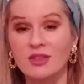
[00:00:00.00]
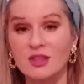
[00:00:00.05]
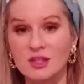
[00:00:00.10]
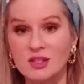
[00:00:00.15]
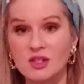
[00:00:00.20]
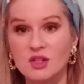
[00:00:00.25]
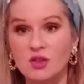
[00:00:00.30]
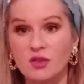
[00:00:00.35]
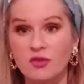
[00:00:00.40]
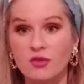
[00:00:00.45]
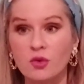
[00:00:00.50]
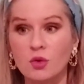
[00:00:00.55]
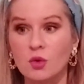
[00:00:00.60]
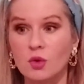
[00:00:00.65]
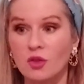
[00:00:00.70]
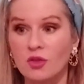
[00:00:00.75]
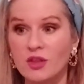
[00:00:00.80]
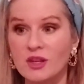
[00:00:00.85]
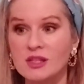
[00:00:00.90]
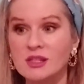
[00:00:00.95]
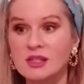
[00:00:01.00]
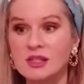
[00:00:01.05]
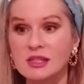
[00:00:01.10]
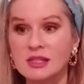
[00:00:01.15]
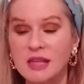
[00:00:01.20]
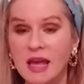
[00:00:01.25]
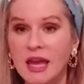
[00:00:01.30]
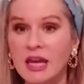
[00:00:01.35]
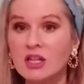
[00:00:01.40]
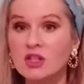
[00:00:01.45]
this is the fool this is
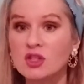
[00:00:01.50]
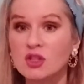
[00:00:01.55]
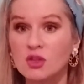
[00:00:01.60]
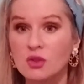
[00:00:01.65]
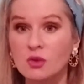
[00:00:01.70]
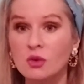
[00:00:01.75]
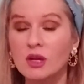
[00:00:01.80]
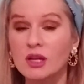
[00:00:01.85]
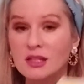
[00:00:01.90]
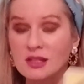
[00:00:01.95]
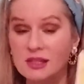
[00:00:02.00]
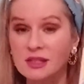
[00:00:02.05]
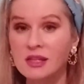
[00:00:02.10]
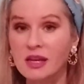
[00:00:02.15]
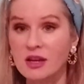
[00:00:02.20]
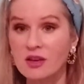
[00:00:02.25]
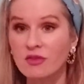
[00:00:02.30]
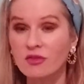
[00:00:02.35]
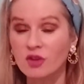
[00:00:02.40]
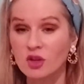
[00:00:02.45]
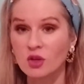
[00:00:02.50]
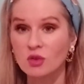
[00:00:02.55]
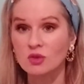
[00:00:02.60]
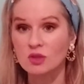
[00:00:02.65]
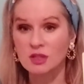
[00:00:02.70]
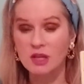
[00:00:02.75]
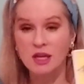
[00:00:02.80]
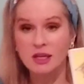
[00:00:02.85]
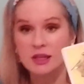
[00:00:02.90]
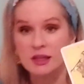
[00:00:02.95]
saying to you it's safe for you to
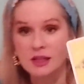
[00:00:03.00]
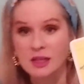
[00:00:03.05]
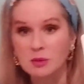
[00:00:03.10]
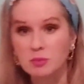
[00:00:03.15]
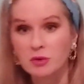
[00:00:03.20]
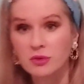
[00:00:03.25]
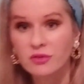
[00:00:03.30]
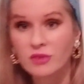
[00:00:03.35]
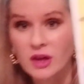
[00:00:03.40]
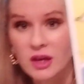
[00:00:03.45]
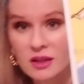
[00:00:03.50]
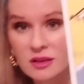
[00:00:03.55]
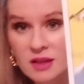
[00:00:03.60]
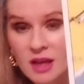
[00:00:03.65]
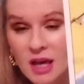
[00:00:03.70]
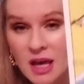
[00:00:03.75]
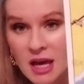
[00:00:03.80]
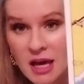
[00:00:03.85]
take a leap of faith